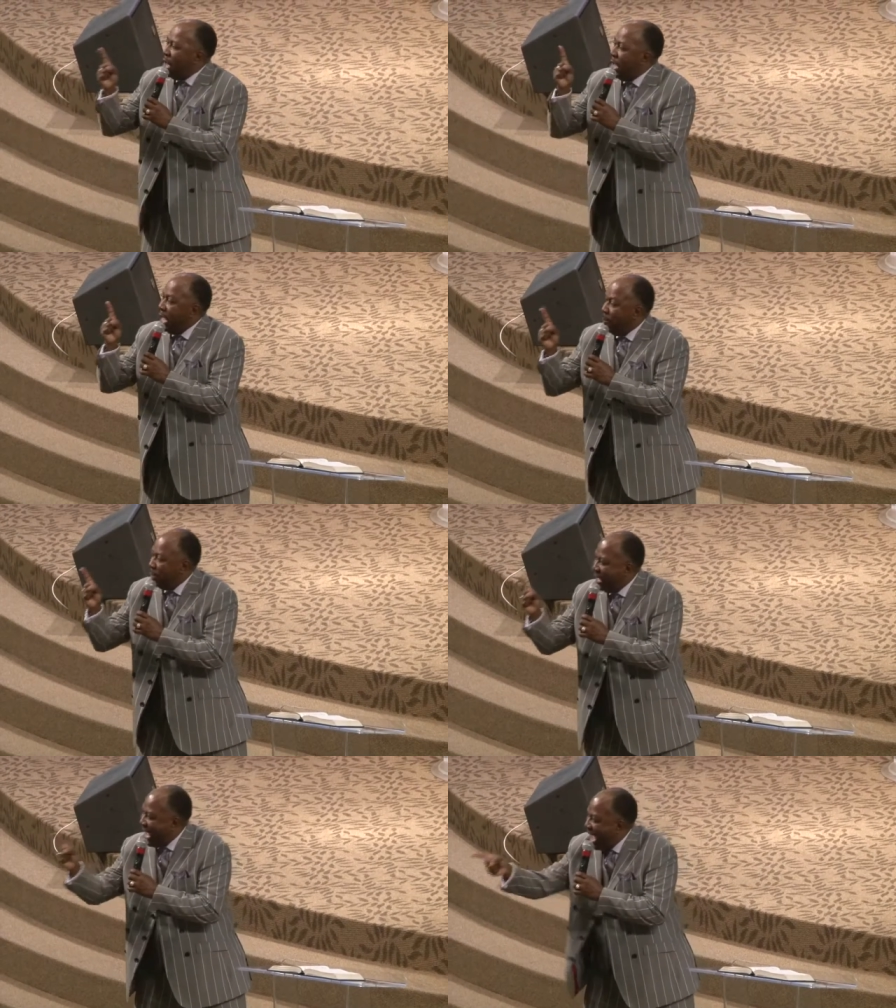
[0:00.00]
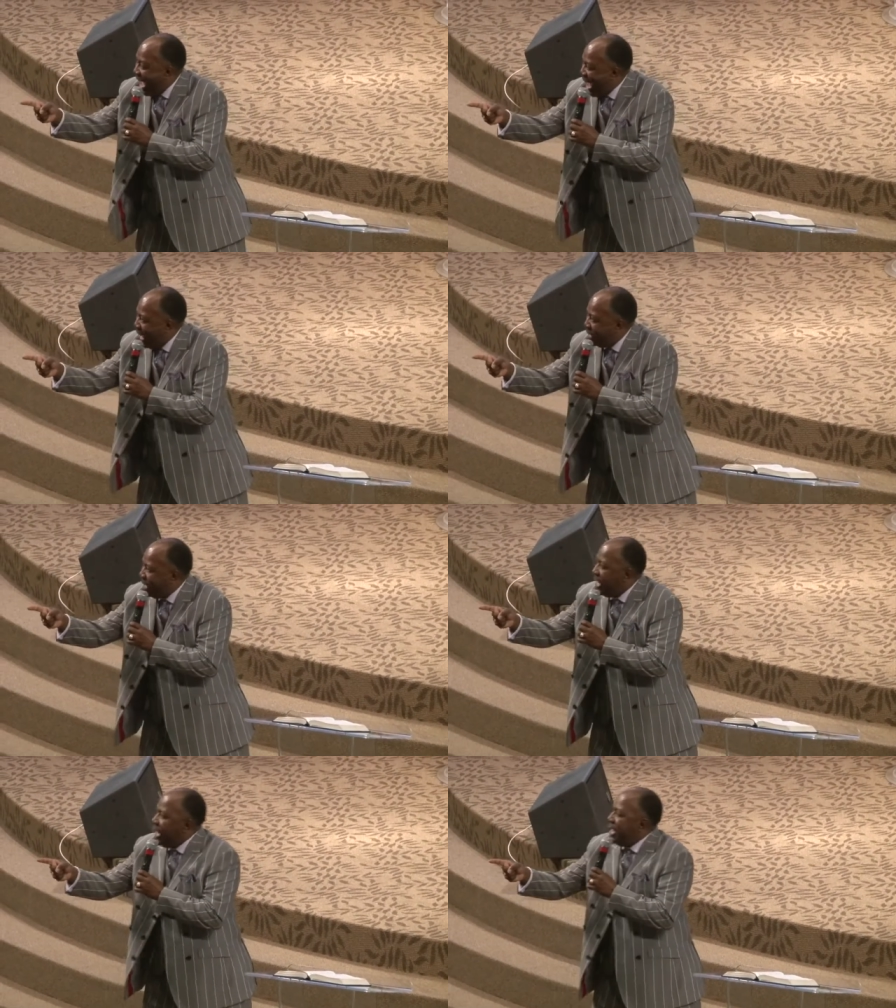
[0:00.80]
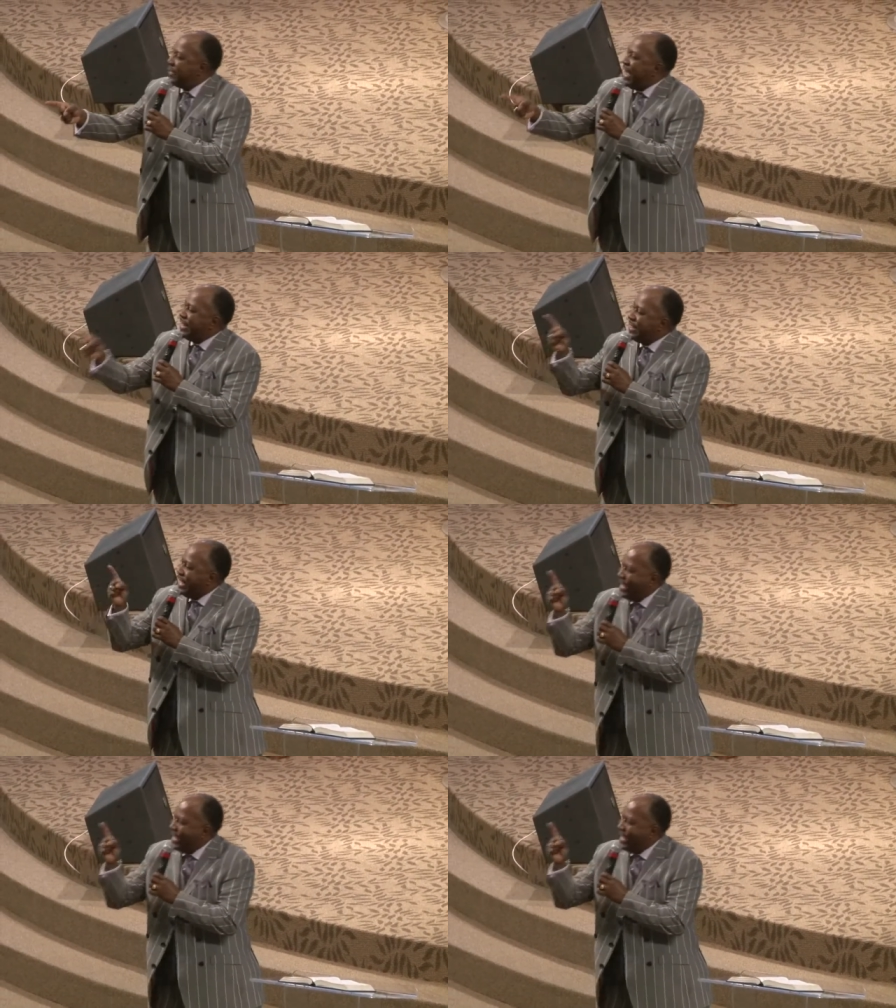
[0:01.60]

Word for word: a helping hand is at